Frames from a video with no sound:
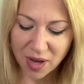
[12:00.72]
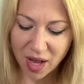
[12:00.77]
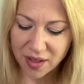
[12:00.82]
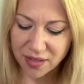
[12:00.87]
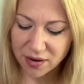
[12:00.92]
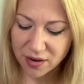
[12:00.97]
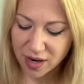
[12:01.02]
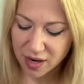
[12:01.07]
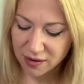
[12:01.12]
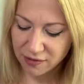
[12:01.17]

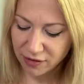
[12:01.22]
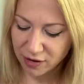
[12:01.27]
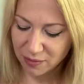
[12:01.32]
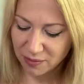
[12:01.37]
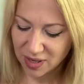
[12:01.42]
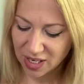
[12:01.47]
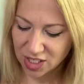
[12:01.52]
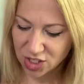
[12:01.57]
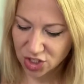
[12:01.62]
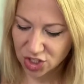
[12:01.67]
other
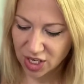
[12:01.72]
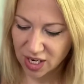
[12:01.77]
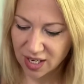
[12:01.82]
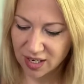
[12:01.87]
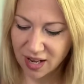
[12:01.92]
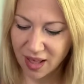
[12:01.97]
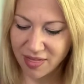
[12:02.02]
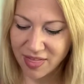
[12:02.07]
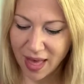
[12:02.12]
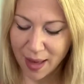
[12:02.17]
information
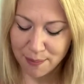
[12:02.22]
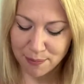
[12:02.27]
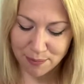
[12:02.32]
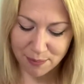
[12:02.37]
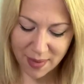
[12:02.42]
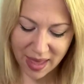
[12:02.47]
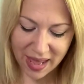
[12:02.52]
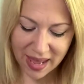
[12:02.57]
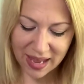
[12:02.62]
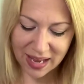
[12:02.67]
that
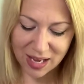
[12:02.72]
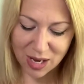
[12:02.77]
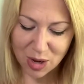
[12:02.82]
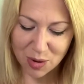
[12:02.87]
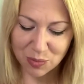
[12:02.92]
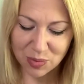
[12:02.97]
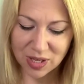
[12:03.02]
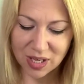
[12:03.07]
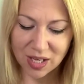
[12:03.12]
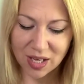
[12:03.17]
may
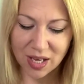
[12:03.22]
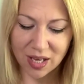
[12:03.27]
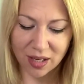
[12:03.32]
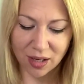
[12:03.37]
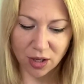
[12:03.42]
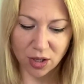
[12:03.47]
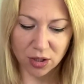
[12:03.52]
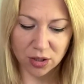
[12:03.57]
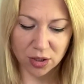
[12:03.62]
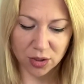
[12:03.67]
be
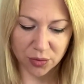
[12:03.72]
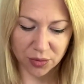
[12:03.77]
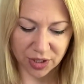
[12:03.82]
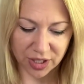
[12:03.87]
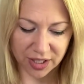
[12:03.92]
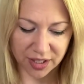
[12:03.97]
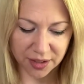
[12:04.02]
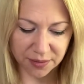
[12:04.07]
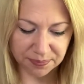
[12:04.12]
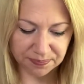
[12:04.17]

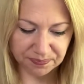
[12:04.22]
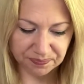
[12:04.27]
included.